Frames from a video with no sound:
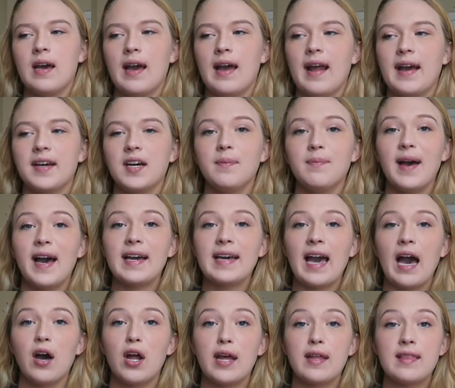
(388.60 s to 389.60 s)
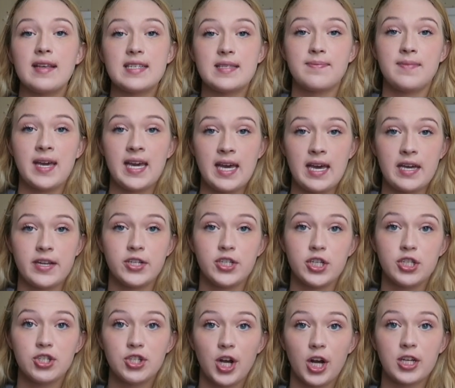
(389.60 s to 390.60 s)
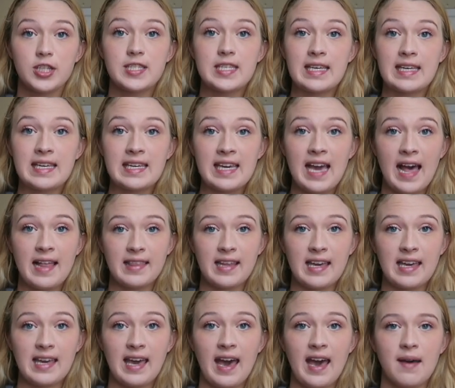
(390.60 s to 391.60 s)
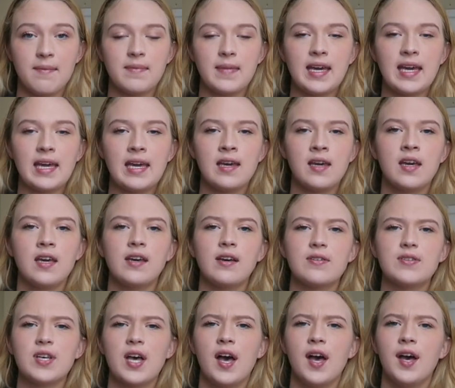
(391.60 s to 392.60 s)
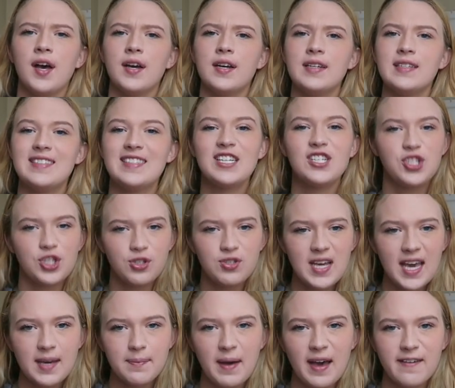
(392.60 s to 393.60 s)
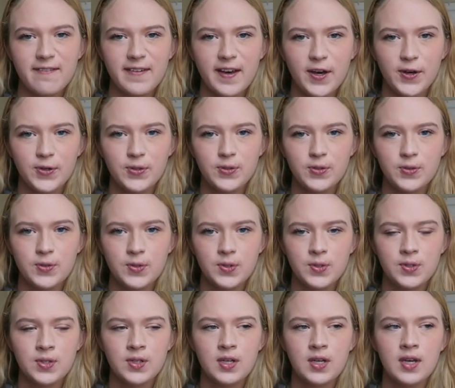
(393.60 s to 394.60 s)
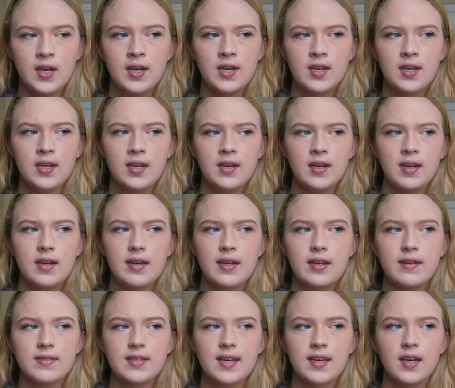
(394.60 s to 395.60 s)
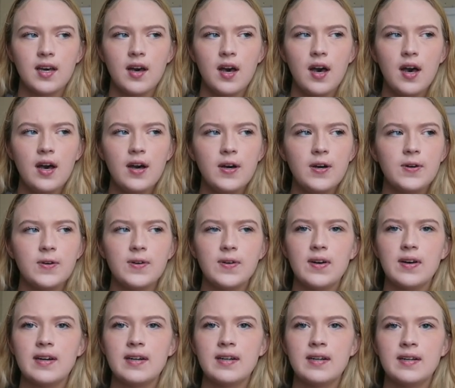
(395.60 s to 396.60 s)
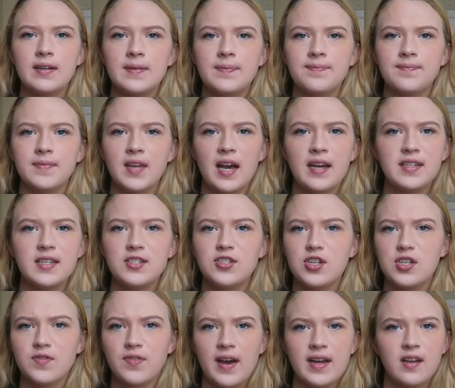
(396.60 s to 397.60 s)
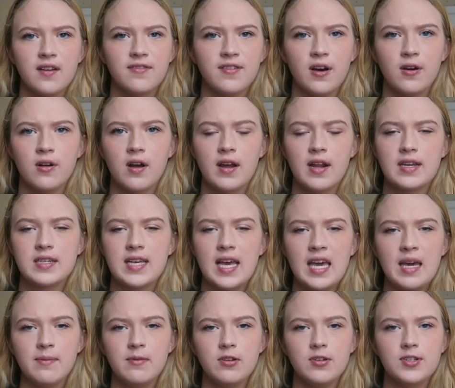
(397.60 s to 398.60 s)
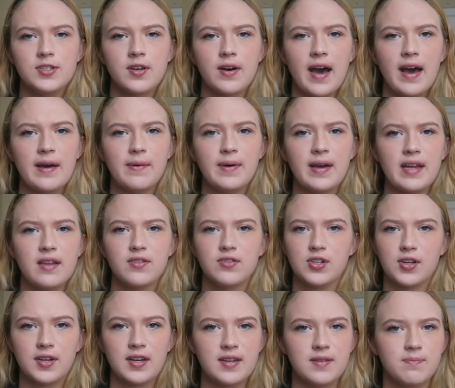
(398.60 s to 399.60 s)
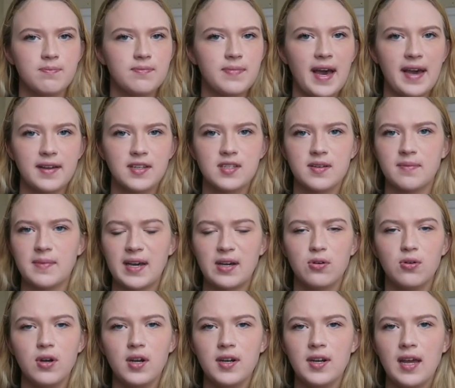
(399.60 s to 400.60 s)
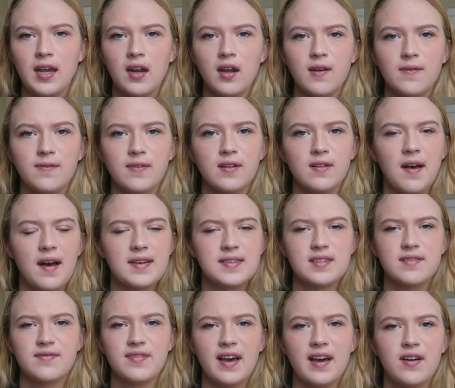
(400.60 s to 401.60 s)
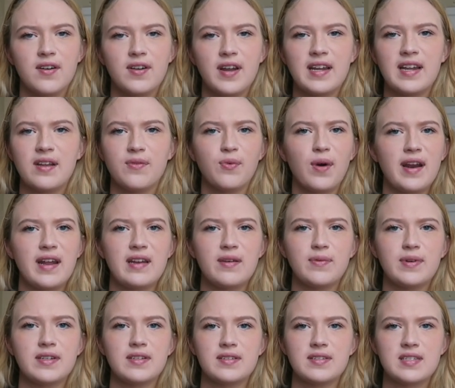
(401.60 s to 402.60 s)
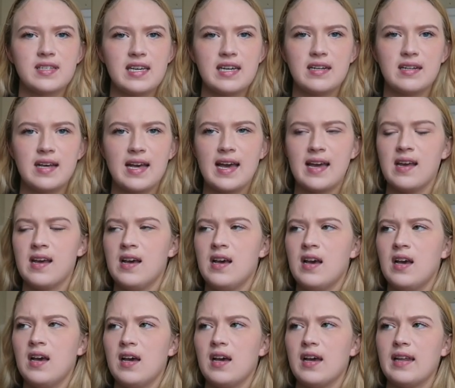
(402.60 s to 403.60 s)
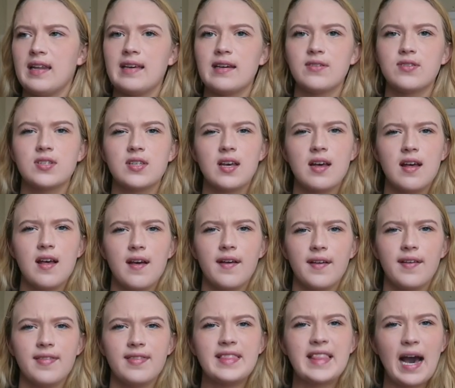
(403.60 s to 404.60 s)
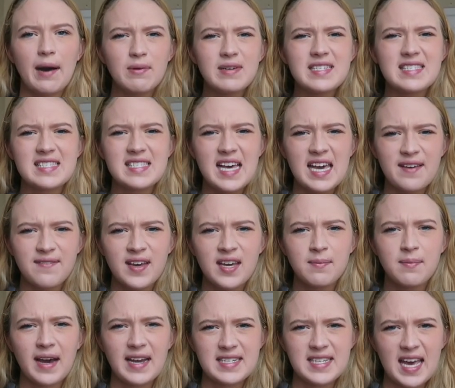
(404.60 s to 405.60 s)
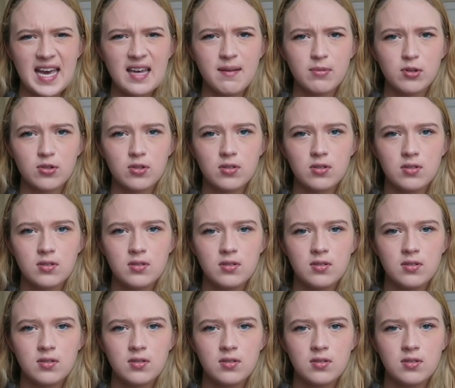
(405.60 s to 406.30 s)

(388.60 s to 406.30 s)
And I come back out and this man just starts yelling at me. He goes, did you take my phone? And I was like, oh, um, I did just find a phone on a table, so I went and took it back to my coordinator for lost and found. I didn't want anyone to steal it. And he goes, that was saving my table.